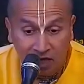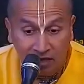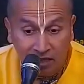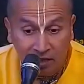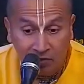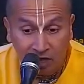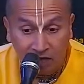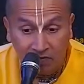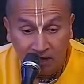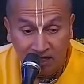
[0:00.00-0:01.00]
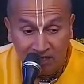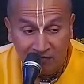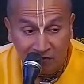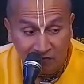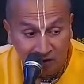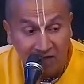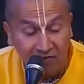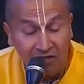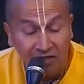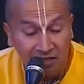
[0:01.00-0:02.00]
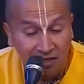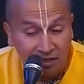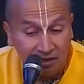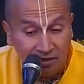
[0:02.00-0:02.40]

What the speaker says: gratitude and begs for forgiveness